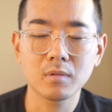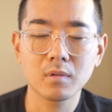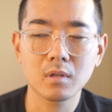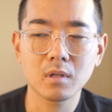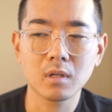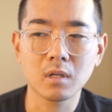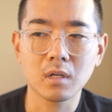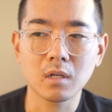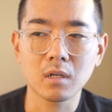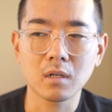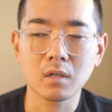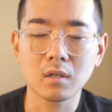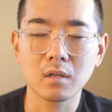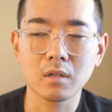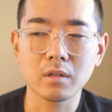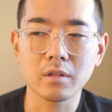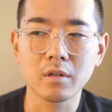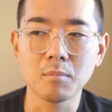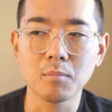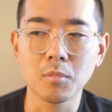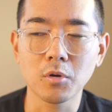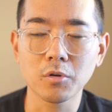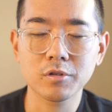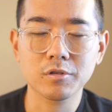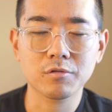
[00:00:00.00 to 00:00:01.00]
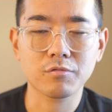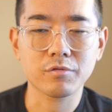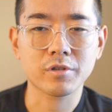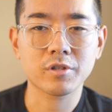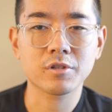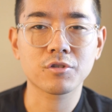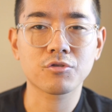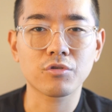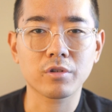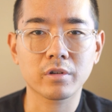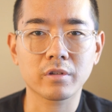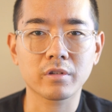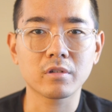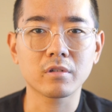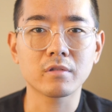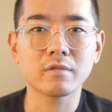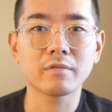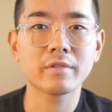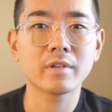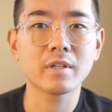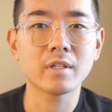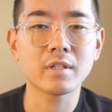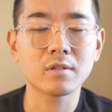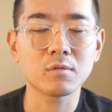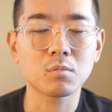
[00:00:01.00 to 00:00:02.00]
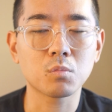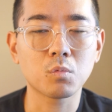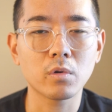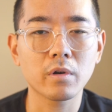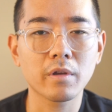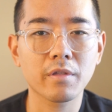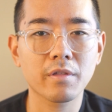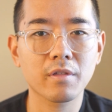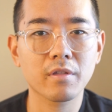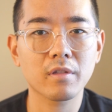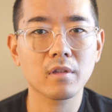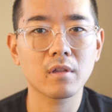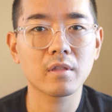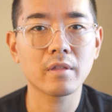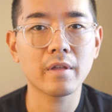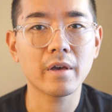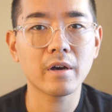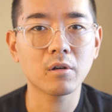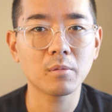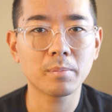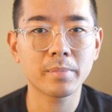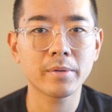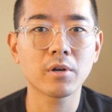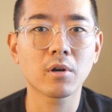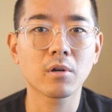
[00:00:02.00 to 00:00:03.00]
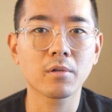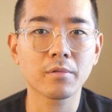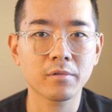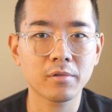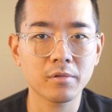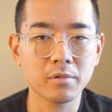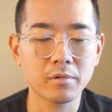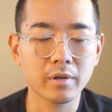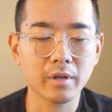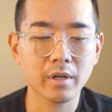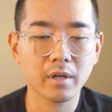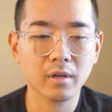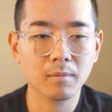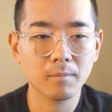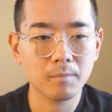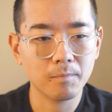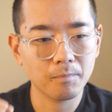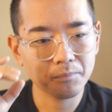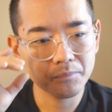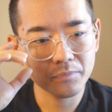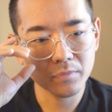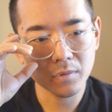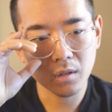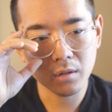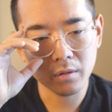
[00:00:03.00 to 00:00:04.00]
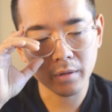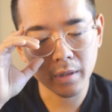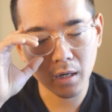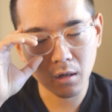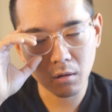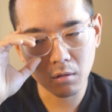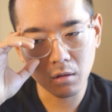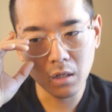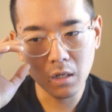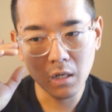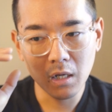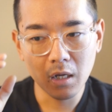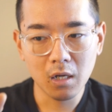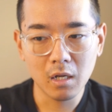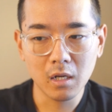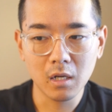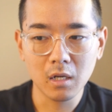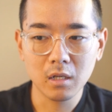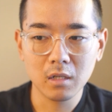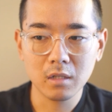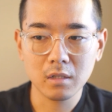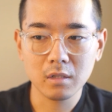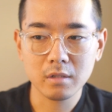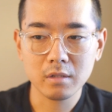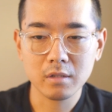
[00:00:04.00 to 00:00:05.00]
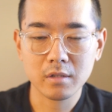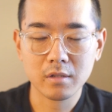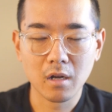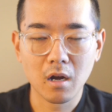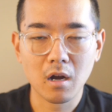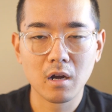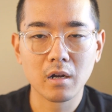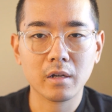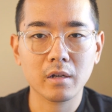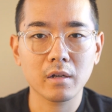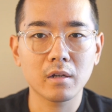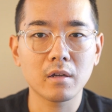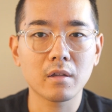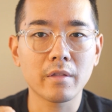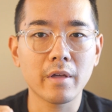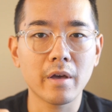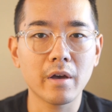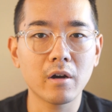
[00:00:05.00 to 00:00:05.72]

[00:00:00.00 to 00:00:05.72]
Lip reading: the most restrictive is with the LPR tuning. Now, stock, the